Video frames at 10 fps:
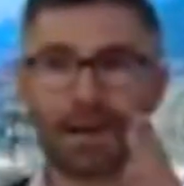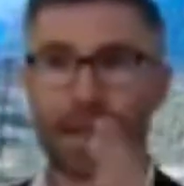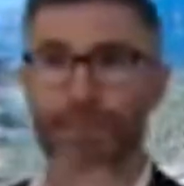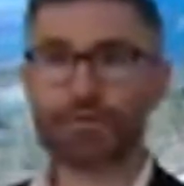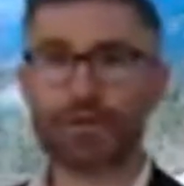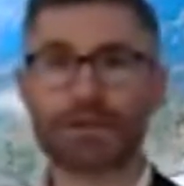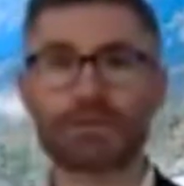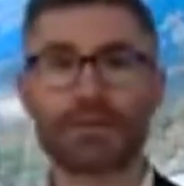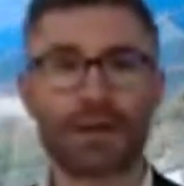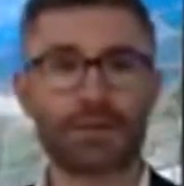April
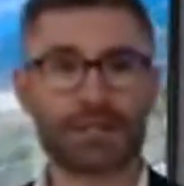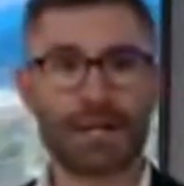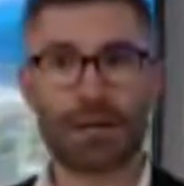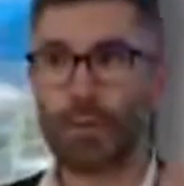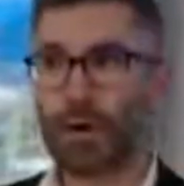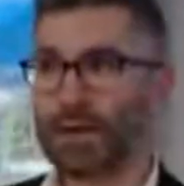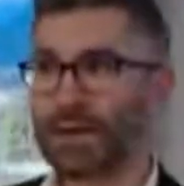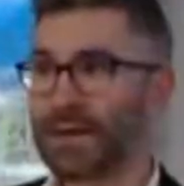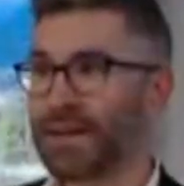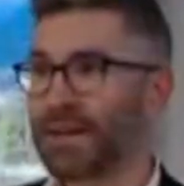2001?